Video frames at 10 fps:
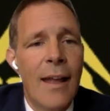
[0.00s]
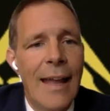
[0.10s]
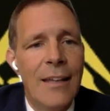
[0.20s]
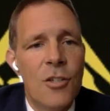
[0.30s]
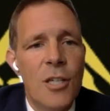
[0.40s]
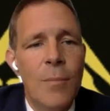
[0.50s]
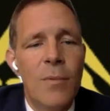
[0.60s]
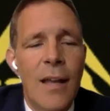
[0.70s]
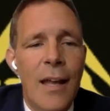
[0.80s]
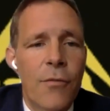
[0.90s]
And cheap
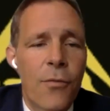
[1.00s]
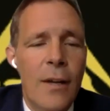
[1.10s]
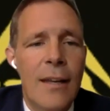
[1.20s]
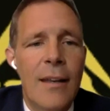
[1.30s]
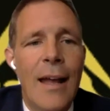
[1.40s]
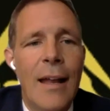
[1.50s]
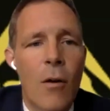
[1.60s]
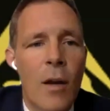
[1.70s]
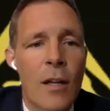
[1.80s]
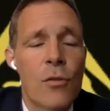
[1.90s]
debt, free debt,
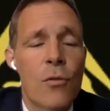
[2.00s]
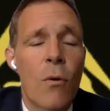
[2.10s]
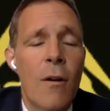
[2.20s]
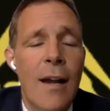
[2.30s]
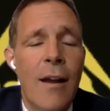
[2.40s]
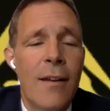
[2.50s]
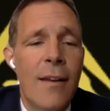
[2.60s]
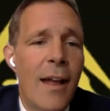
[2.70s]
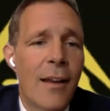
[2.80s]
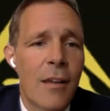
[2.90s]
or an extraordinary
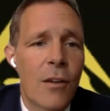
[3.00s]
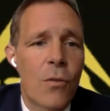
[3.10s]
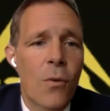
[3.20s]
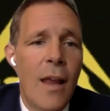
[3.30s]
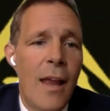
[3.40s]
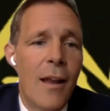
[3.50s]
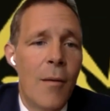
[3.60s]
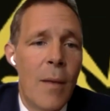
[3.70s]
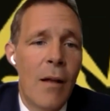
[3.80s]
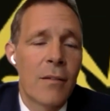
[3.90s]
debt can create a
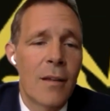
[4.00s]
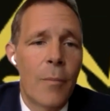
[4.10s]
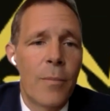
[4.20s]
melt-up.